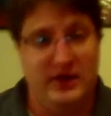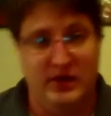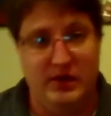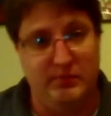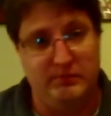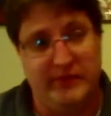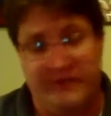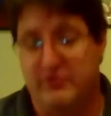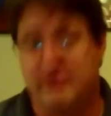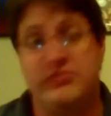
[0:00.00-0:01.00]
Um,
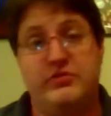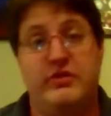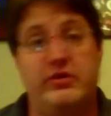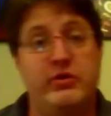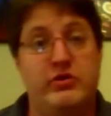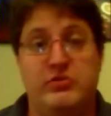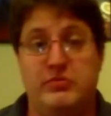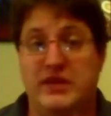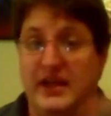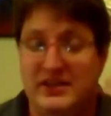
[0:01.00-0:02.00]
at first, the series
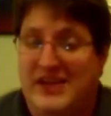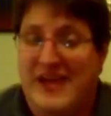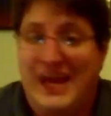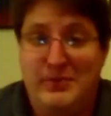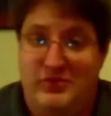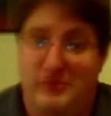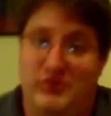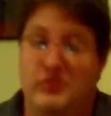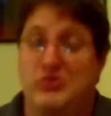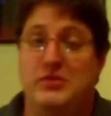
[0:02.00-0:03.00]
can be like 10 episodes.
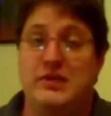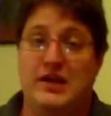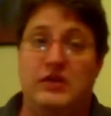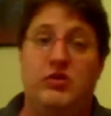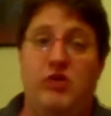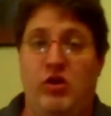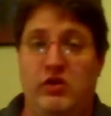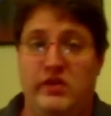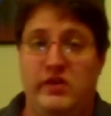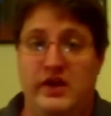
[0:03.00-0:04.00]
It was going to be like a
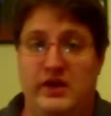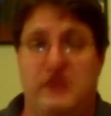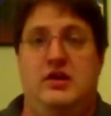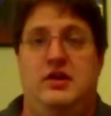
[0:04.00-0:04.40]
long thing.